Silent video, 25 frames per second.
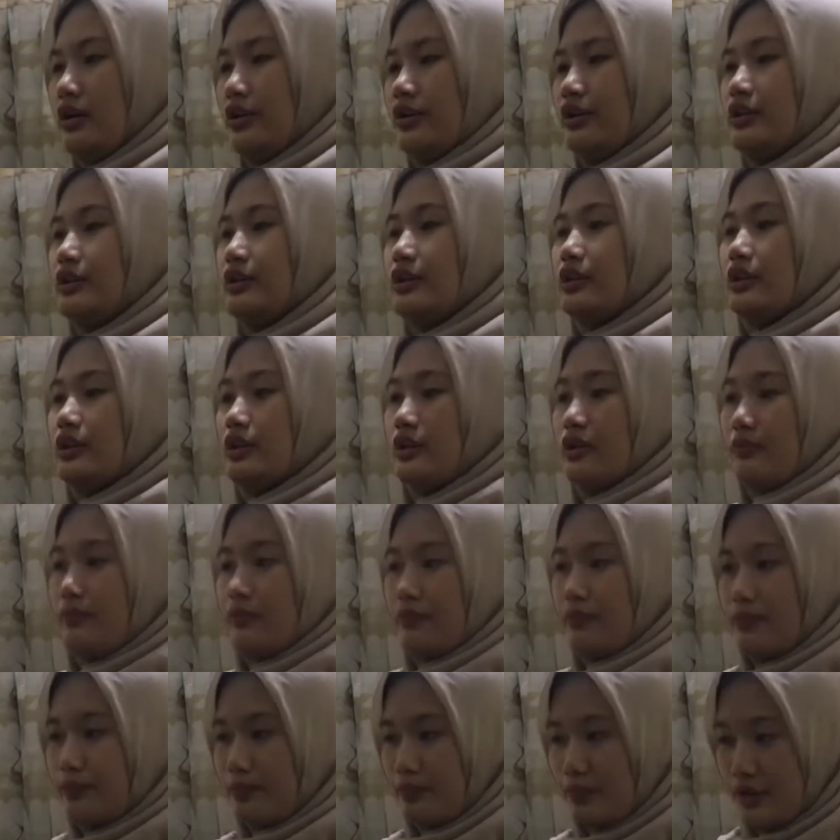the
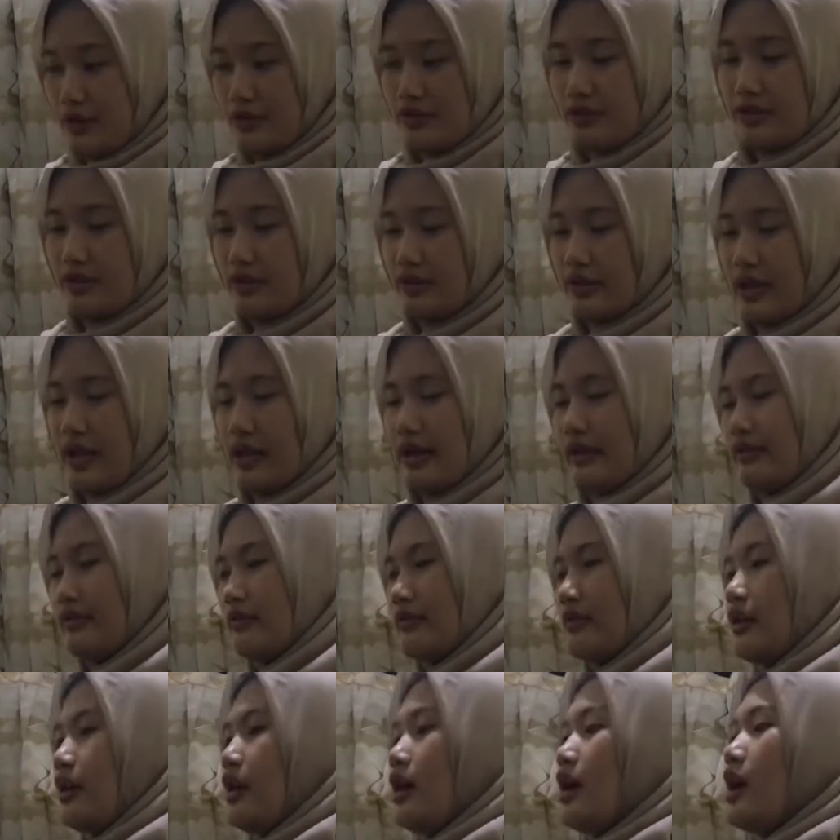procedure text
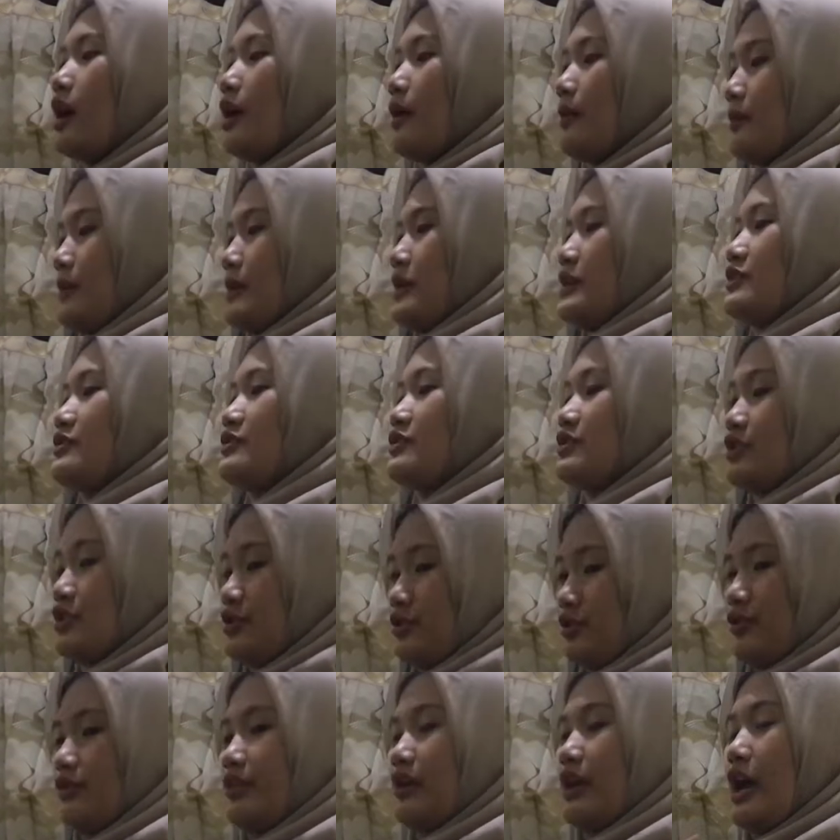must
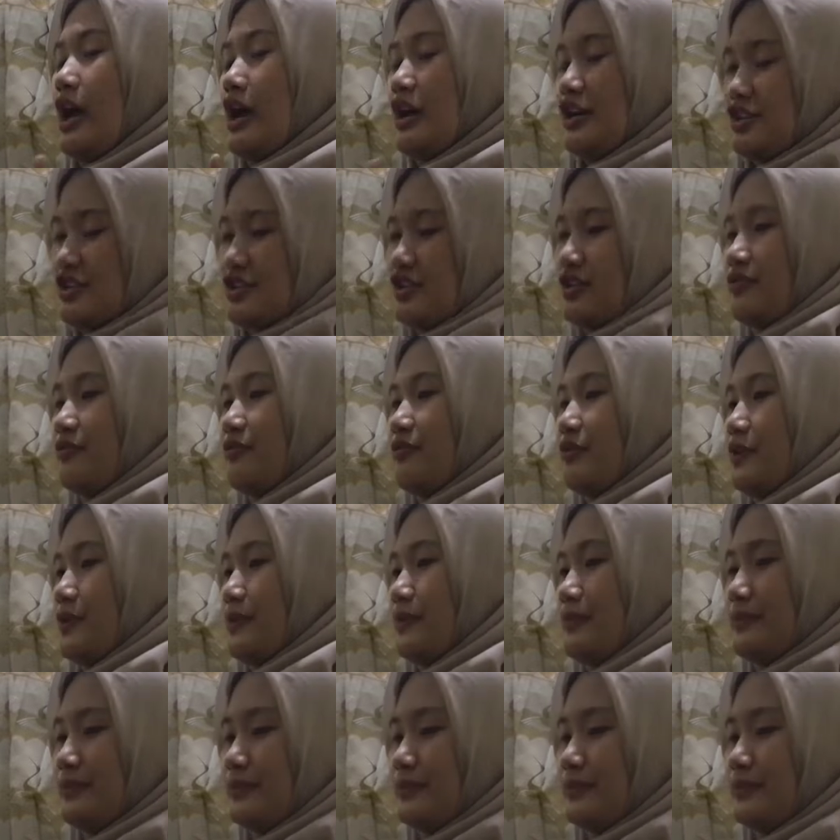use action verb.